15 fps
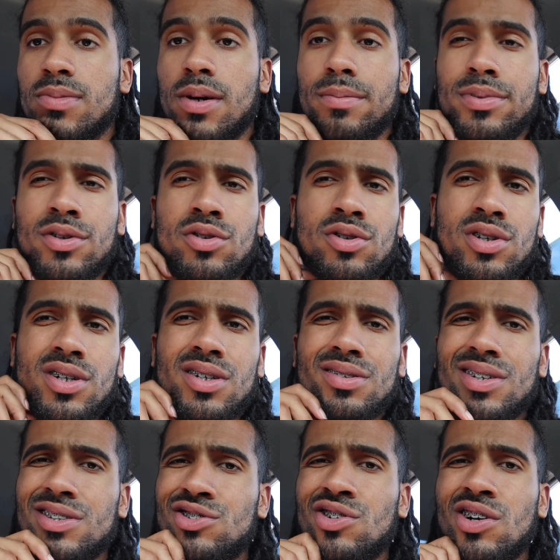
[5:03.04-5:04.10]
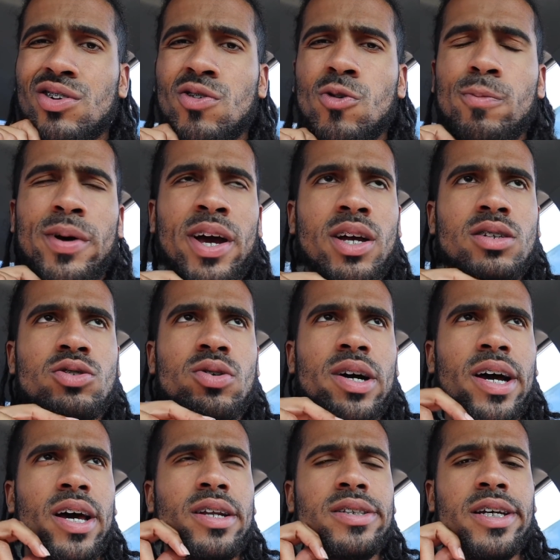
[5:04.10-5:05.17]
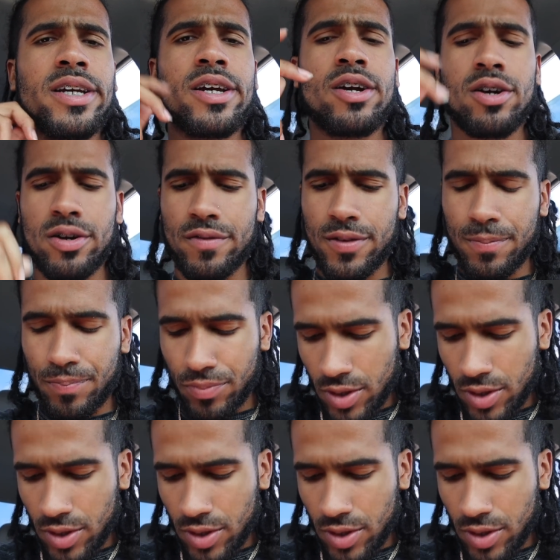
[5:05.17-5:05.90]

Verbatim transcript: my beard is trying to grow back, so I got to take care of it.